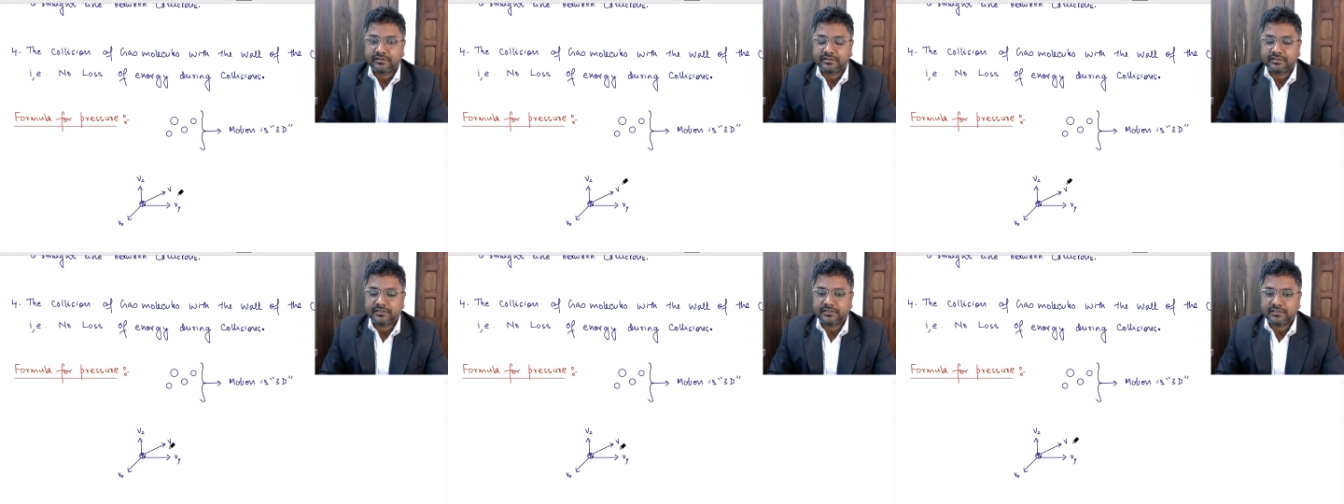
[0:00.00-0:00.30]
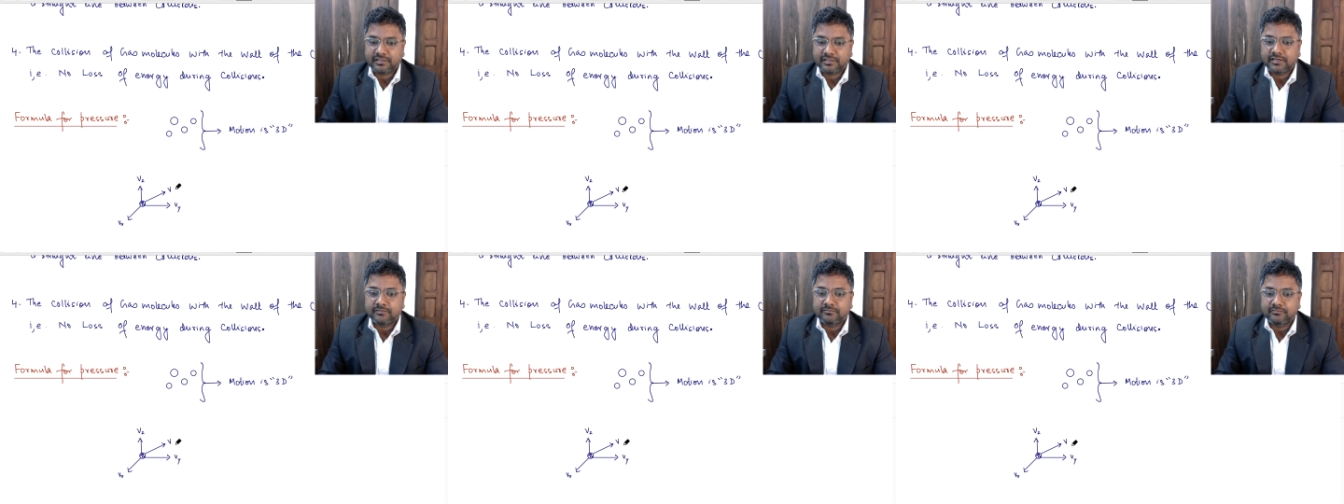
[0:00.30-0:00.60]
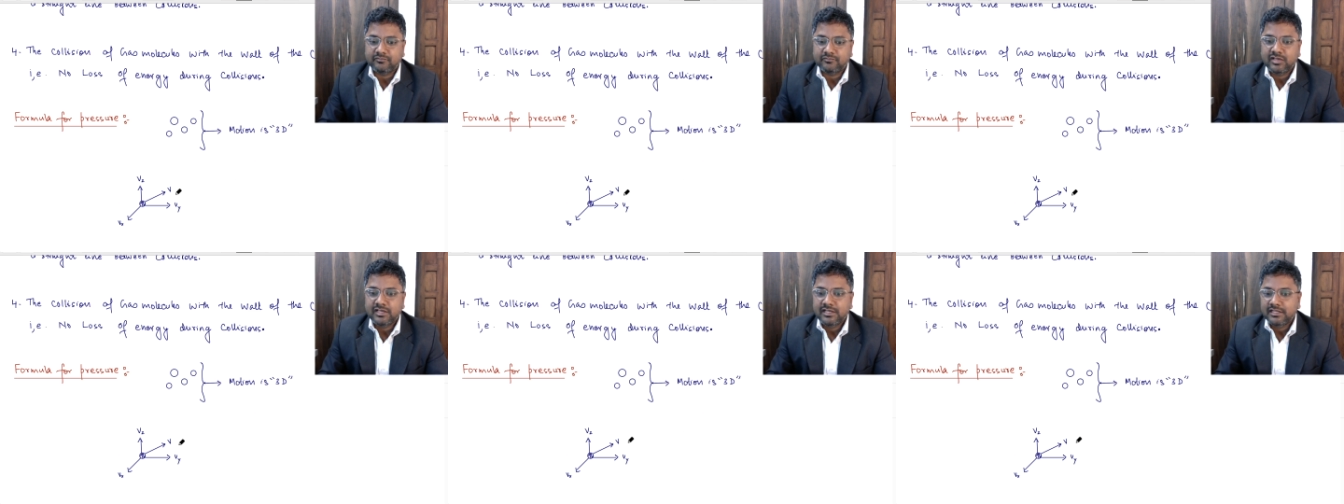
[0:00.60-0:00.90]

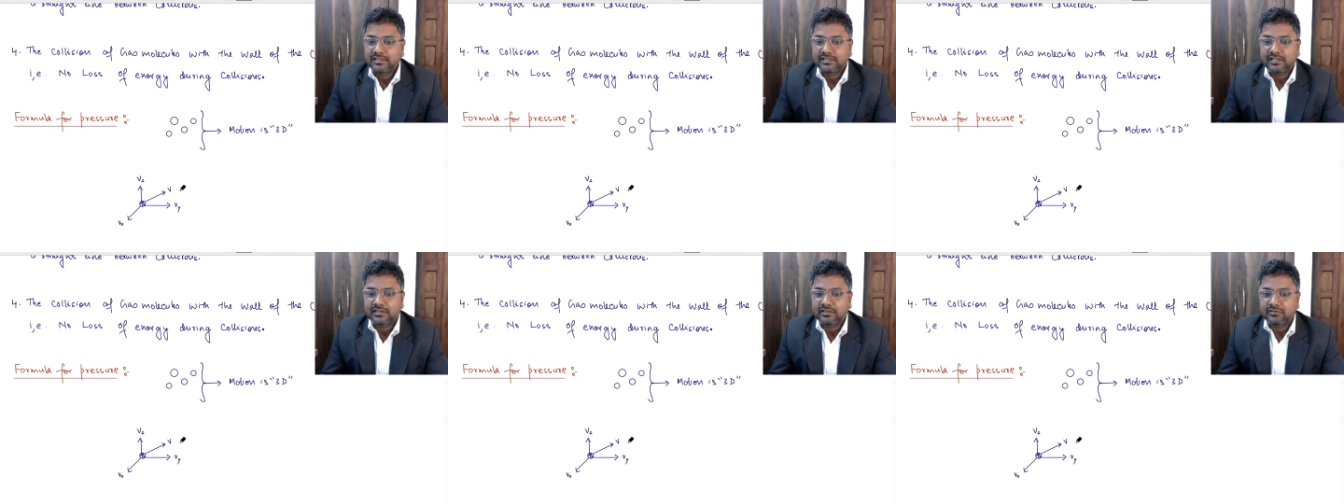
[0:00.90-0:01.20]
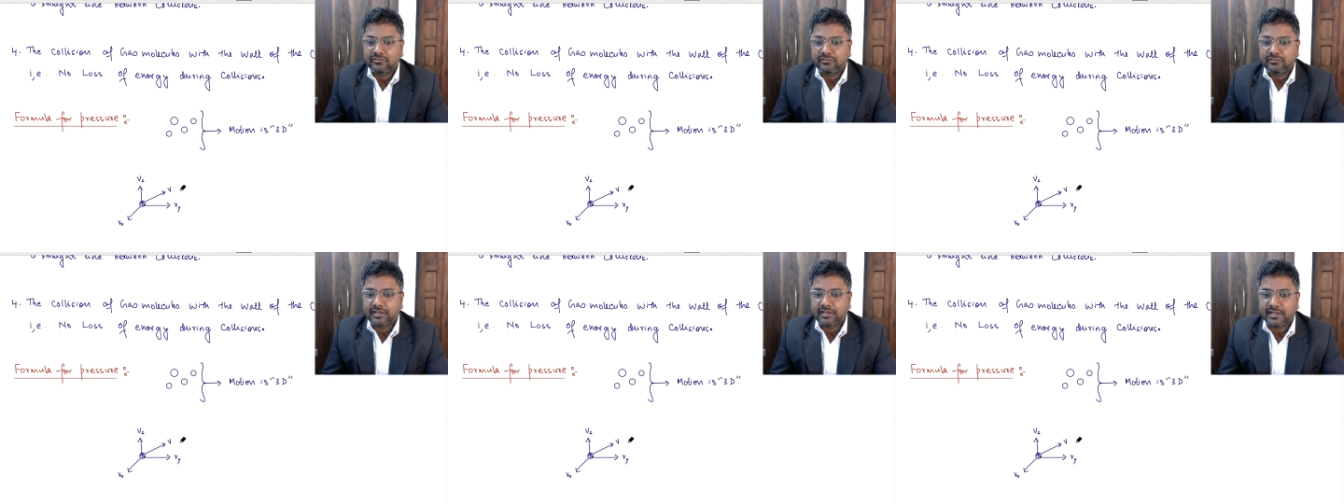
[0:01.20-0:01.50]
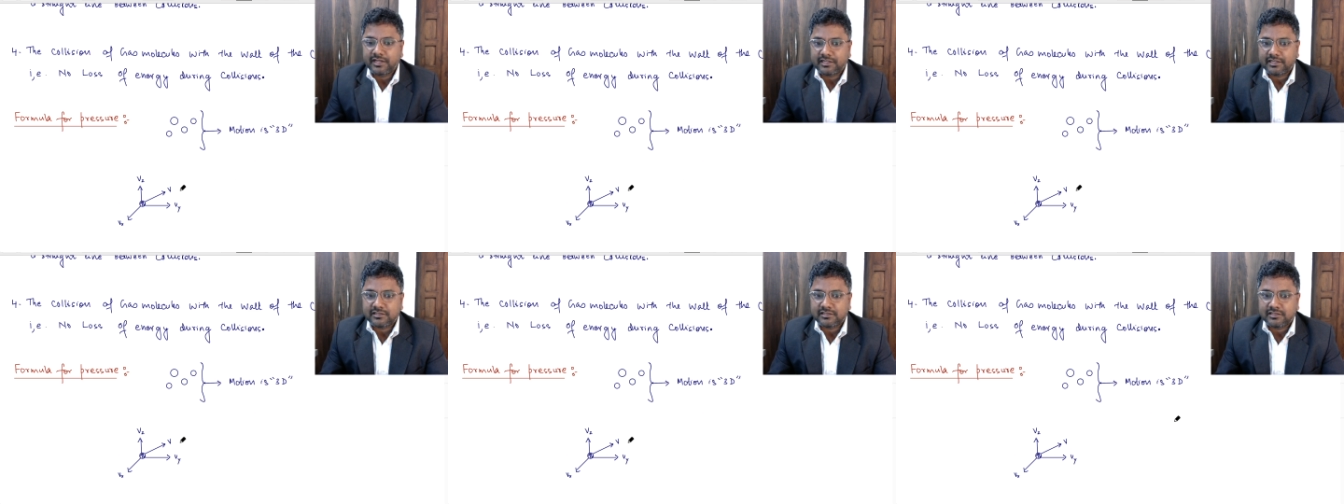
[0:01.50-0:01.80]
term, then you will
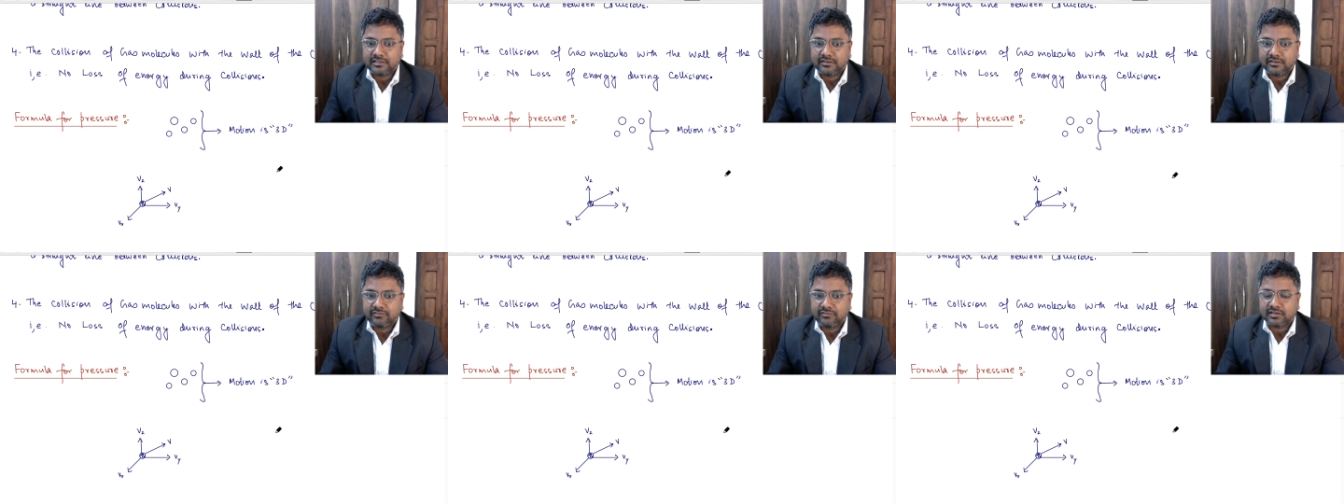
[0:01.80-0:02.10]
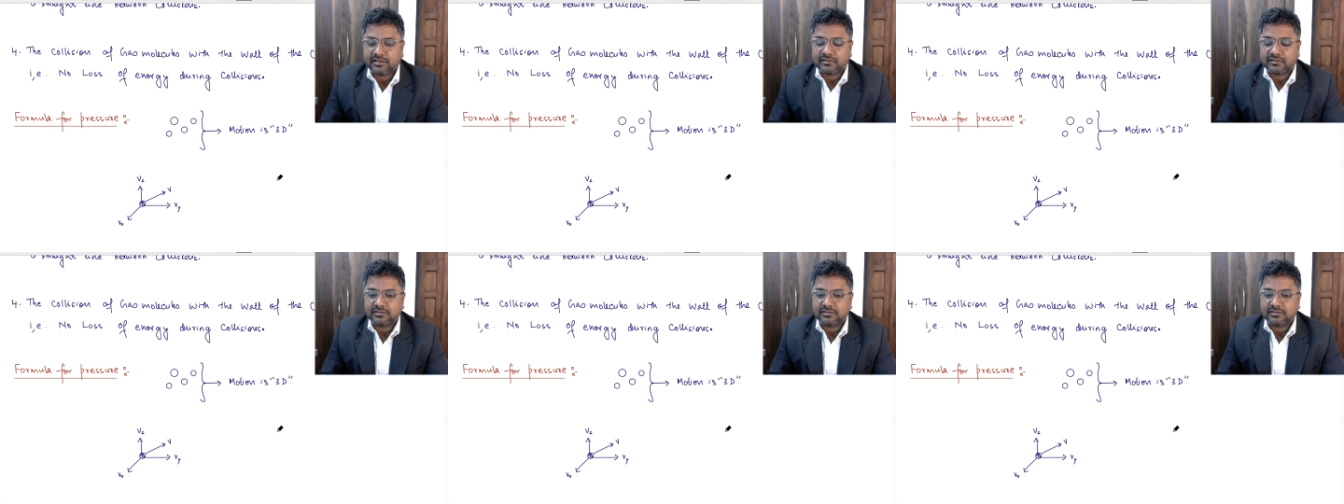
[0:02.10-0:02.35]
get what?